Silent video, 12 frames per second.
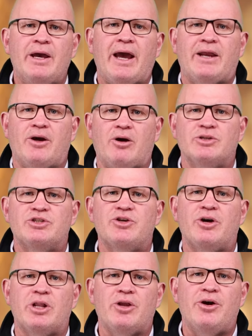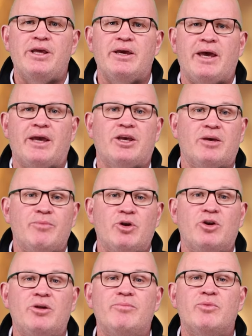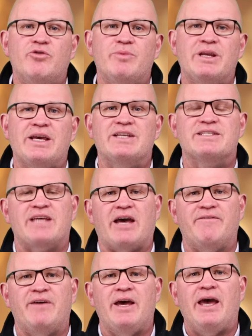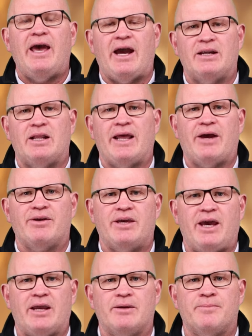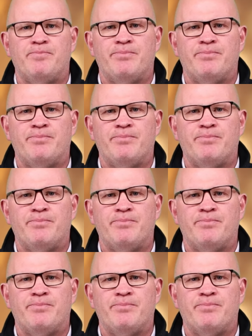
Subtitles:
and on-site learning and community movement is safe and allowed again.